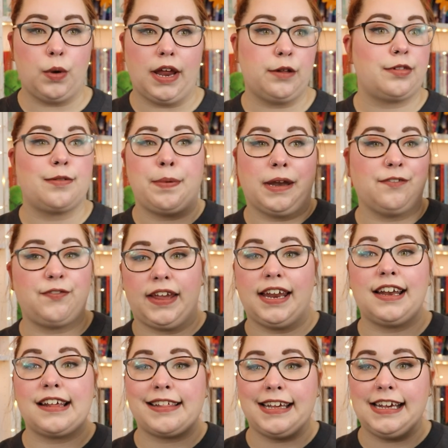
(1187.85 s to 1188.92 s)
It's been
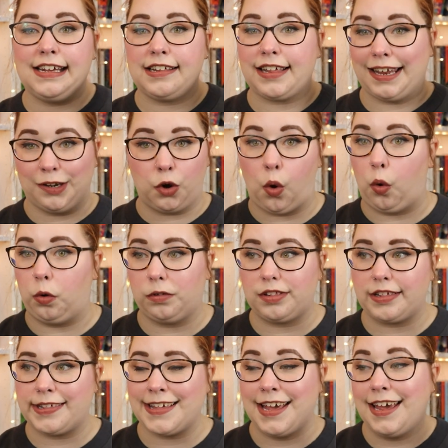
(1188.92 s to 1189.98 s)
fantasies and
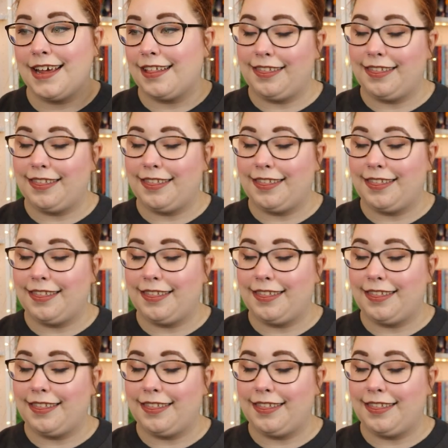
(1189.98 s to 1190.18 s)
cults.